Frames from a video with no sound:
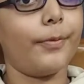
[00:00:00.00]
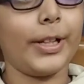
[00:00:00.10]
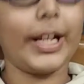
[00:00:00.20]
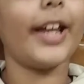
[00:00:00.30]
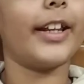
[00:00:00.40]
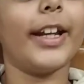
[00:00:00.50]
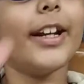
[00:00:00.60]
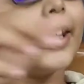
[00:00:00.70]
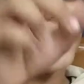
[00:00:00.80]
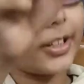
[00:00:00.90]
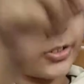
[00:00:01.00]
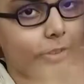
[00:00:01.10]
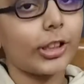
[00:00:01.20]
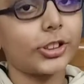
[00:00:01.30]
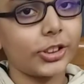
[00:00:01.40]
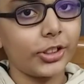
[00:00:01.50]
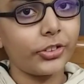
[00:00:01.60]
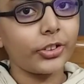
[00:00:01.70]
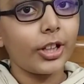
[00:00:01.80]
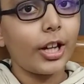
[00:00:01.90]
When I read the
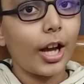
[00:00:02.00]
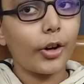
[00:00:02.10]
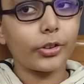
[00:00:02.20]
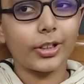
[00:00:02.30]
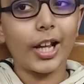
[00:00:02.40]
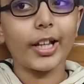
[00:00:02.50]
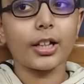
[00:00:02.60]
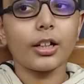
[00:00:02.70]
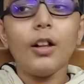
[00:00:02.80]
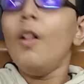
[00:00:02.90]
instructions, I was like,